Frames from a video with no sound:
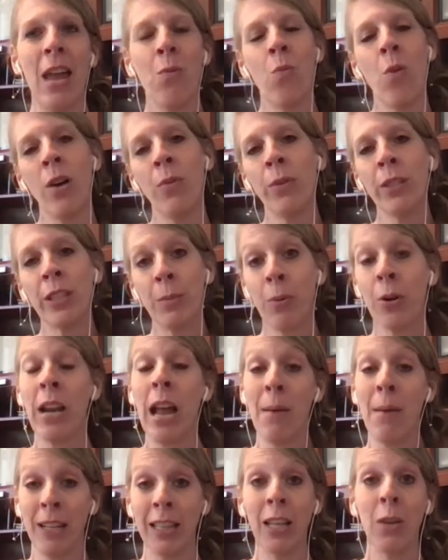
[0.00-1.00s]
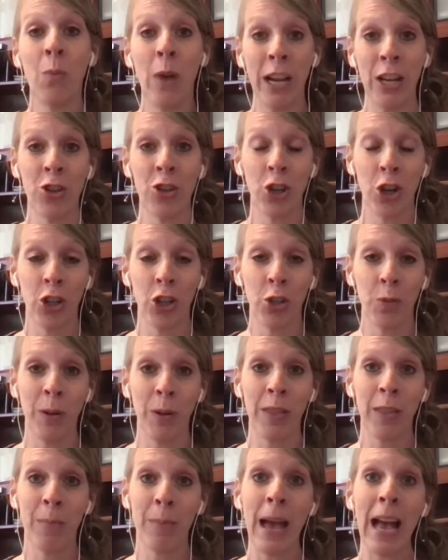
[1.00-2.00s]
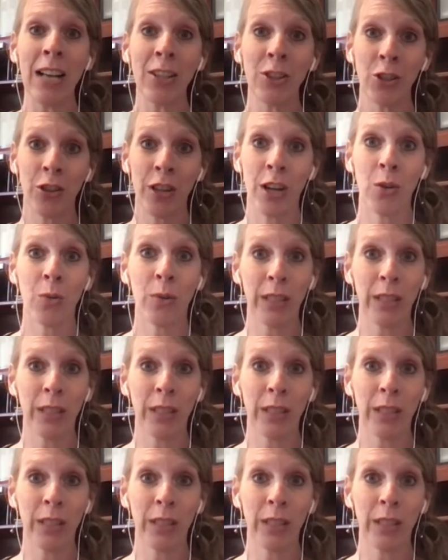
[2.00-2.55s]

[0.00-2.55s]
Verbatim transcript: one was a predominantly white church, but the pastor there